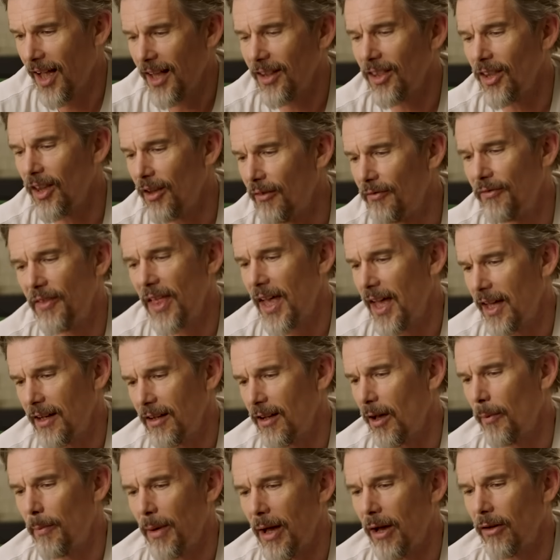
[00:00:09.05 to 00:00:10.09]
I love that
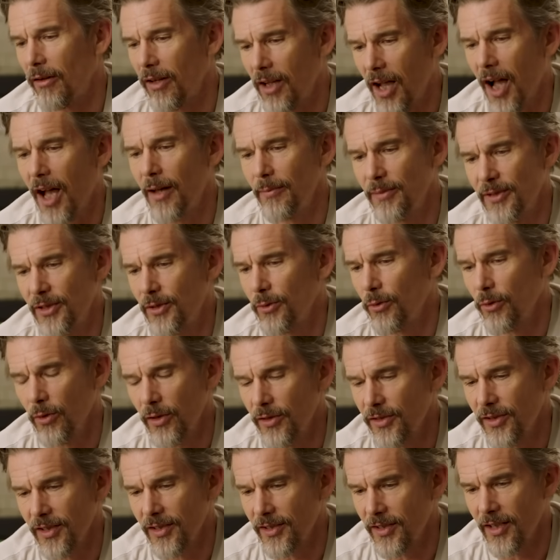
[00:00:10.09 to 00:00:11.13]
about cop
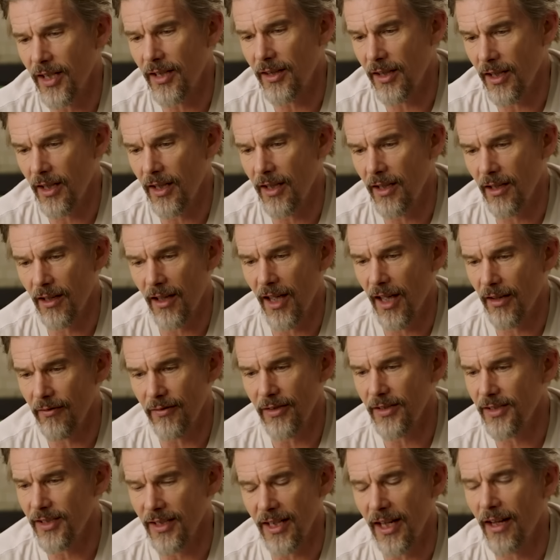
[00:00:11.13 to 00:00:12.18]
stories is that they have
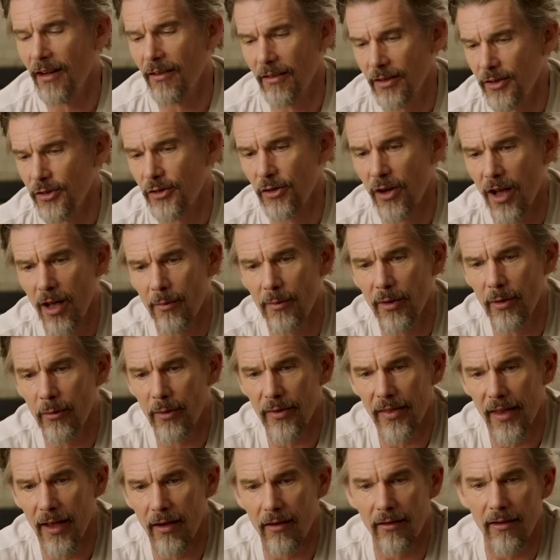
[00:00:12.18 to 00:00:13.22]
this inherent drama
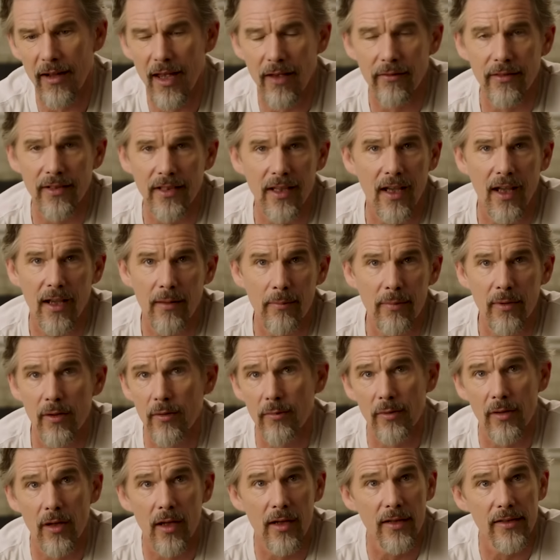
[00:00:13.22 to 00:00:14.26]
without having to
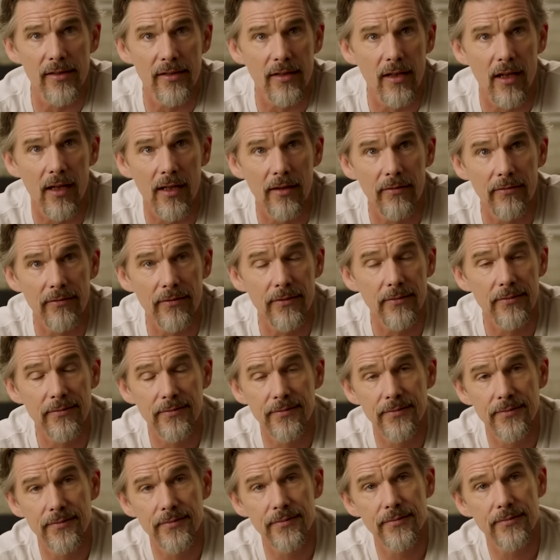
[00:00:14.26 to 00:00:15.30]
hyperbolize life.
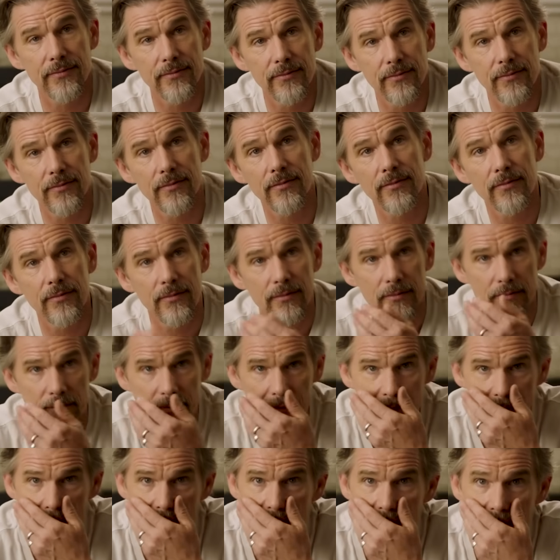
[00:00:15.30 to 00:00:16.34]
My name is Ethan
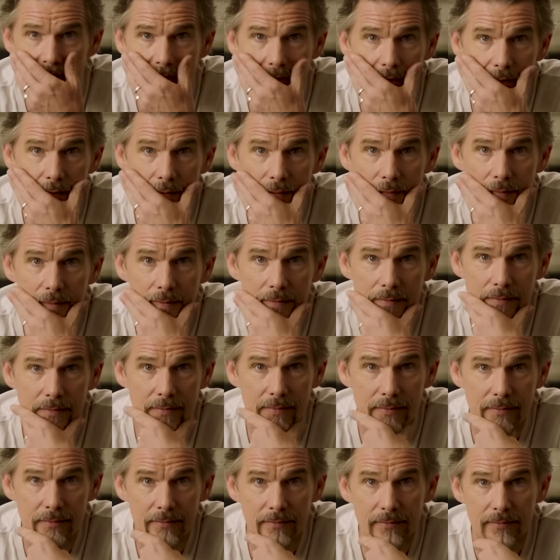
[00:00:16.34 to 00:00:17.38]
Hawke, and I play
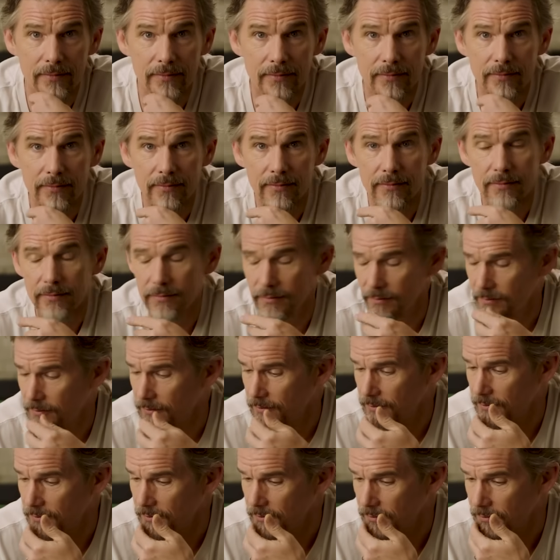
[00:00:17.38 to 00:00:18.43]
Tommy in
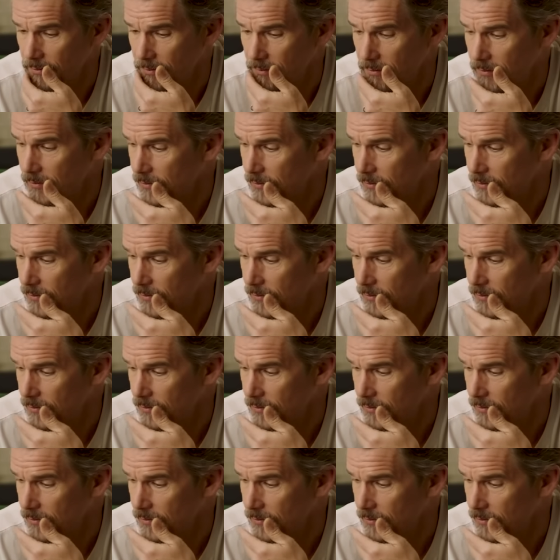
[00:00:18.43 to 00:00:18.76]
uh,